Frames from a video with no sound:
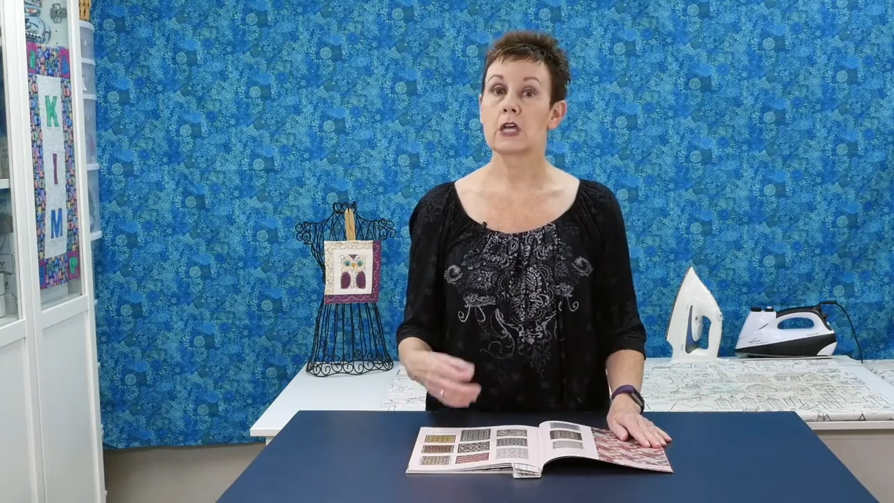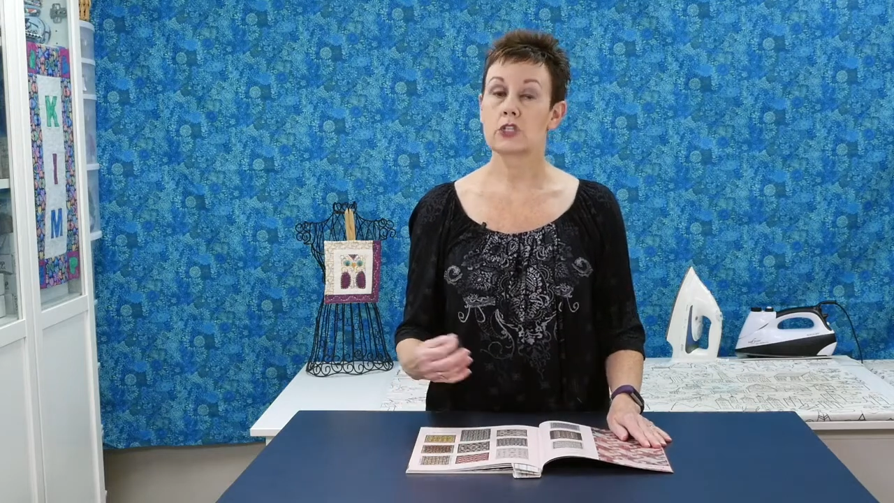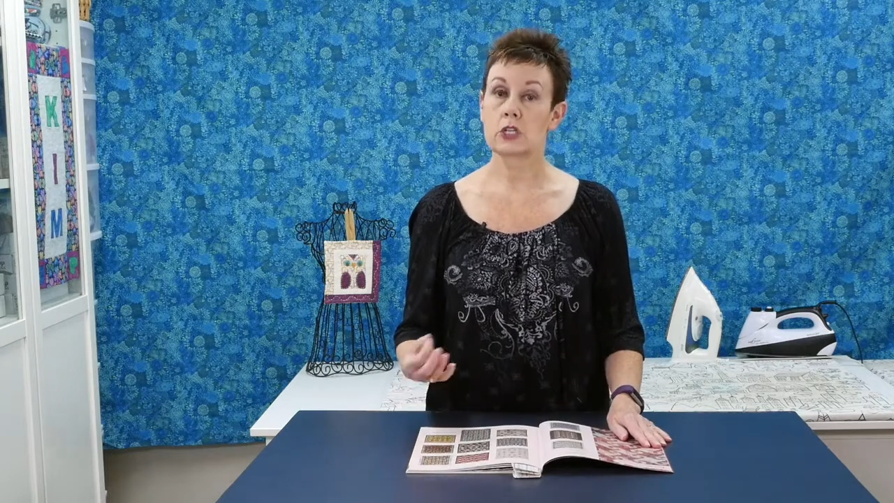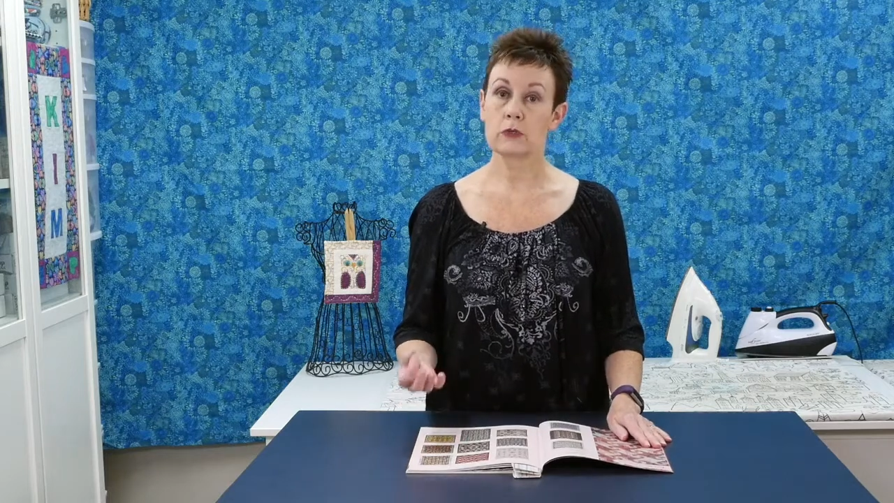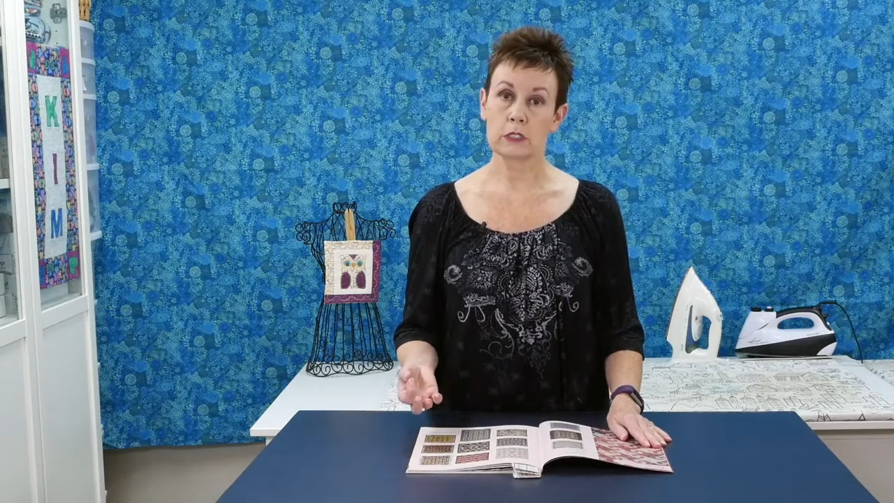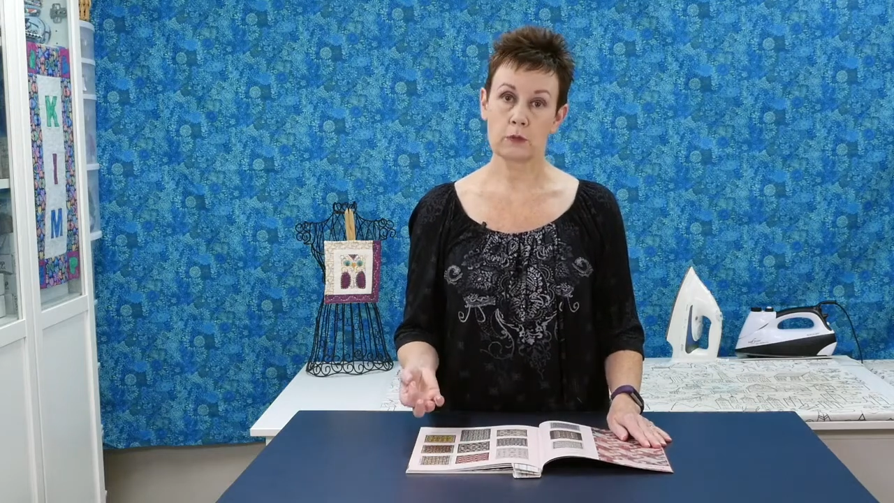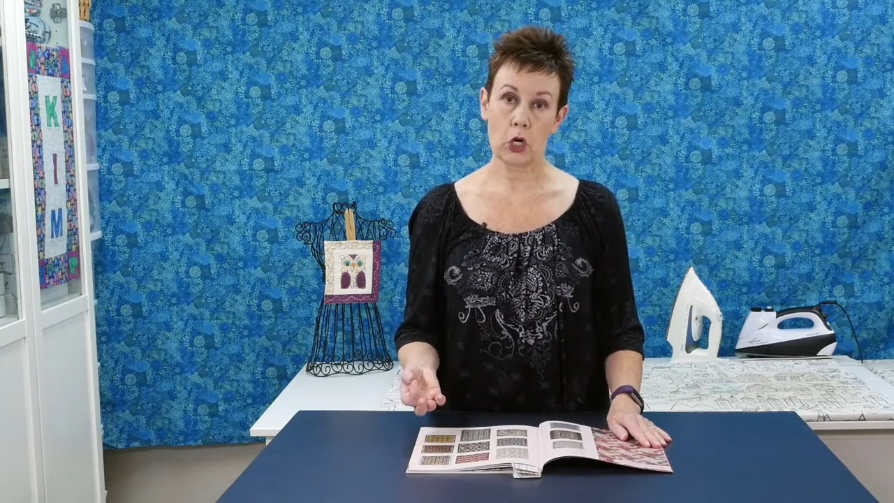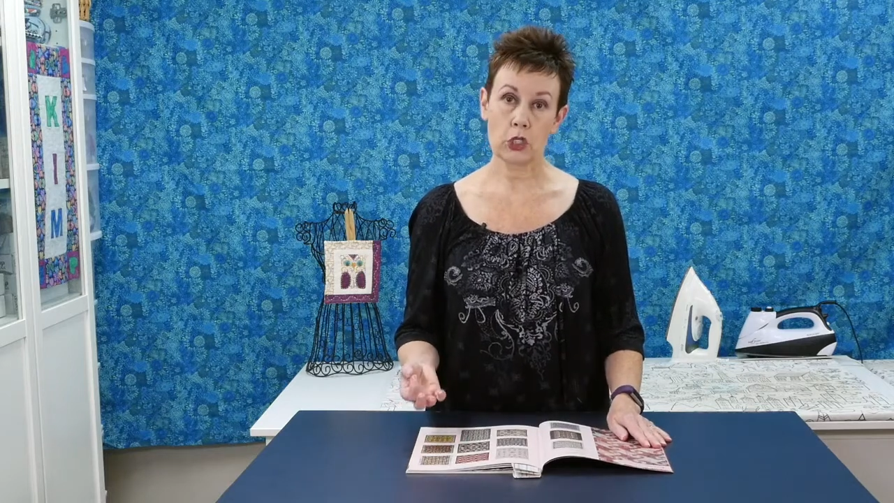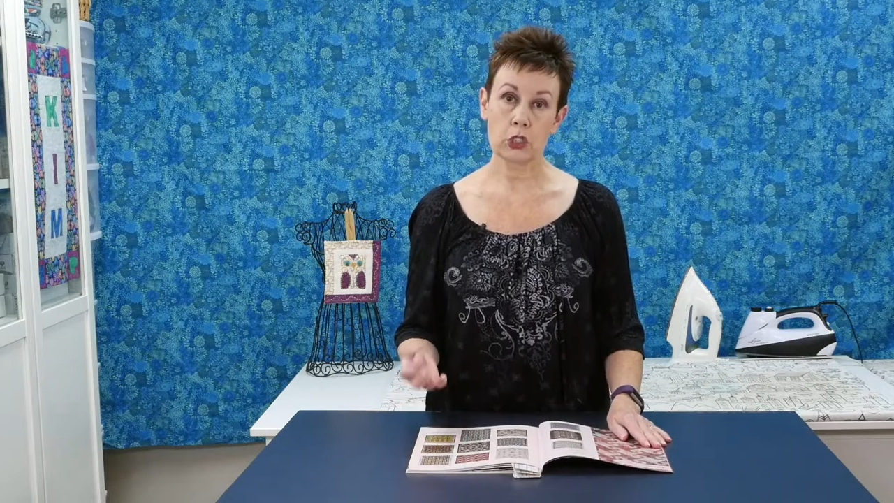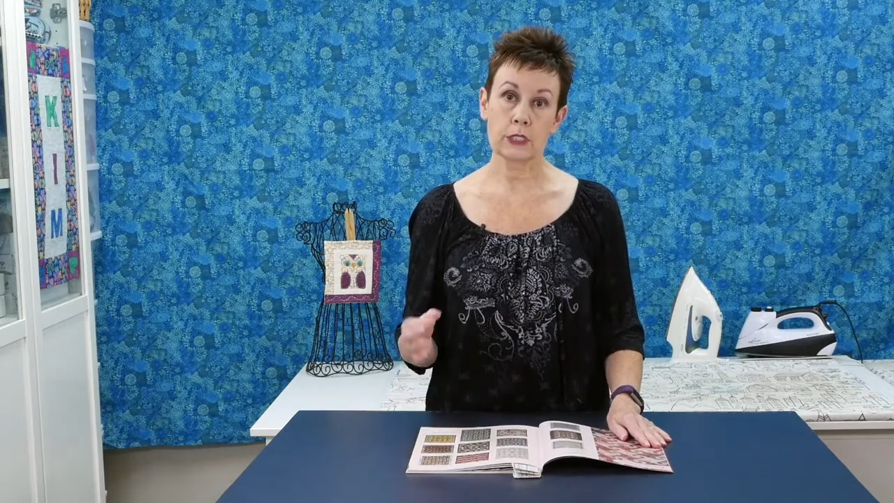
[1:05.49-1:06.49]
she uses
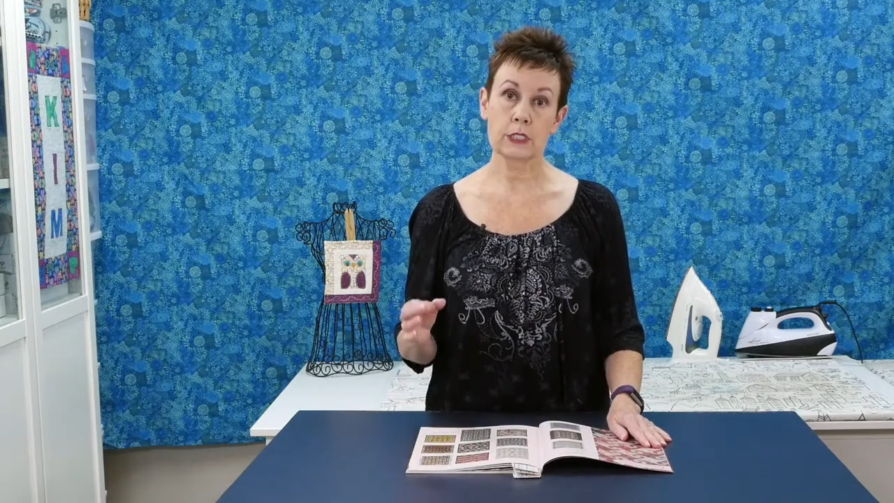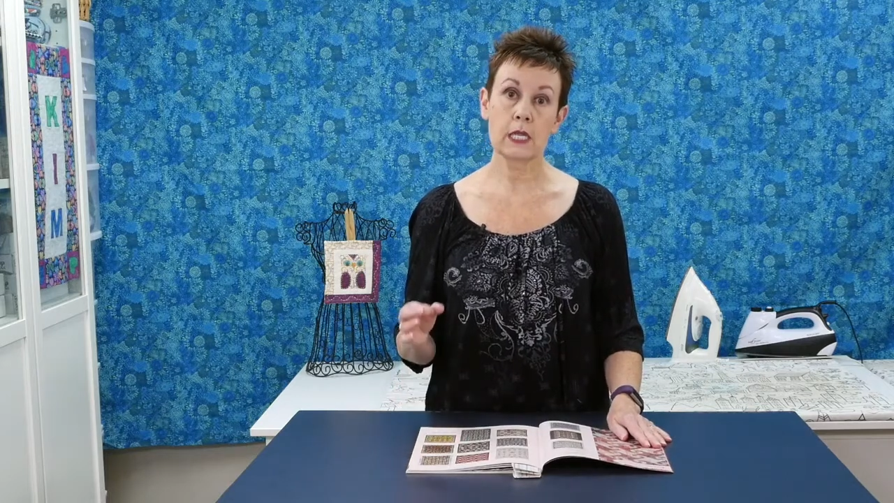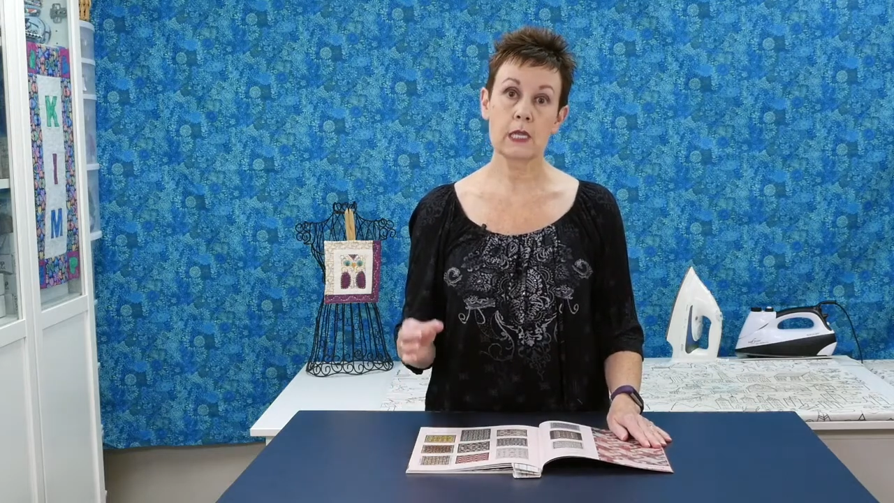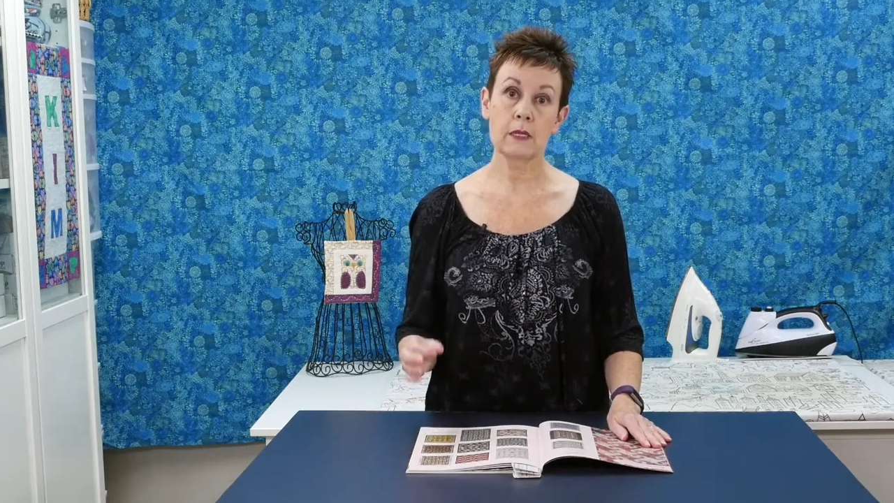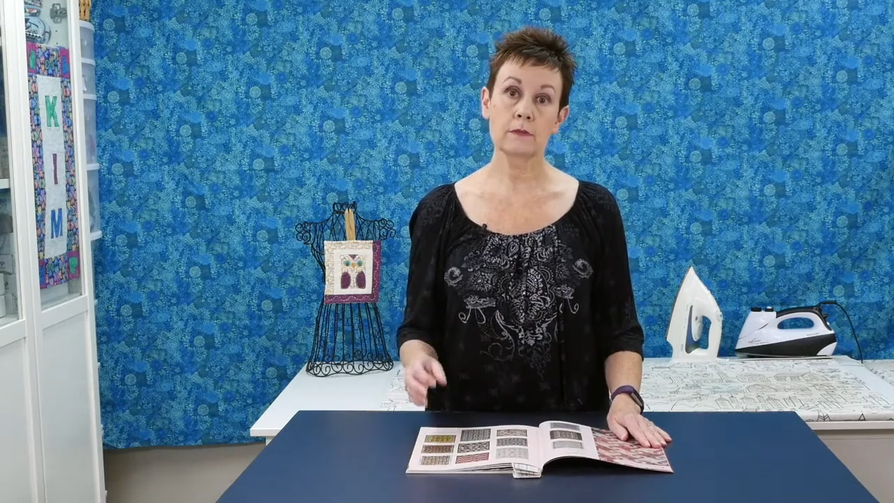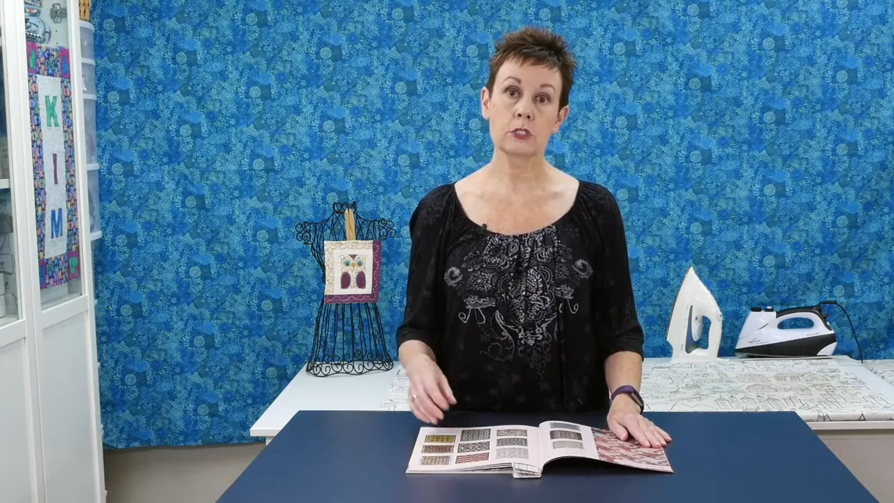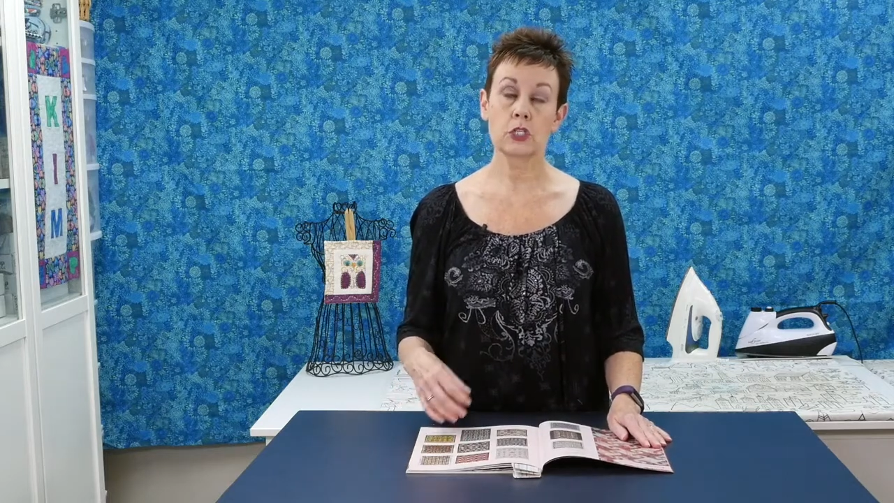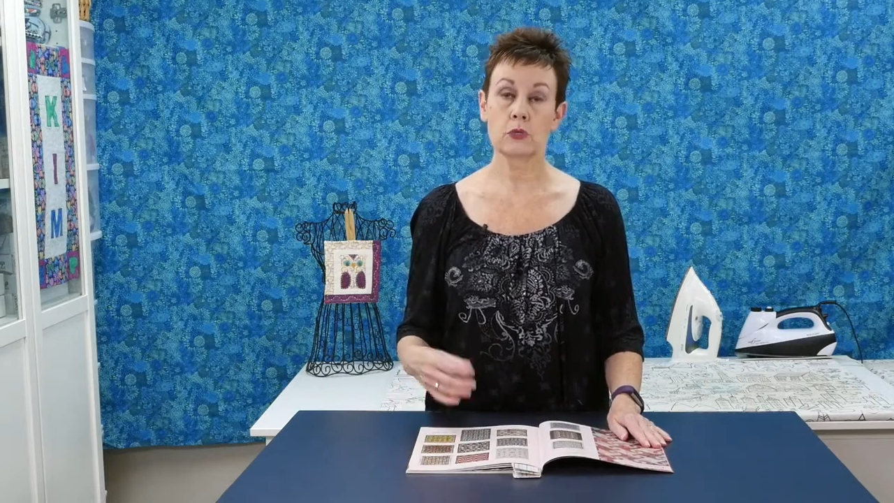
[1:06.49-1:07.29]
partial seams,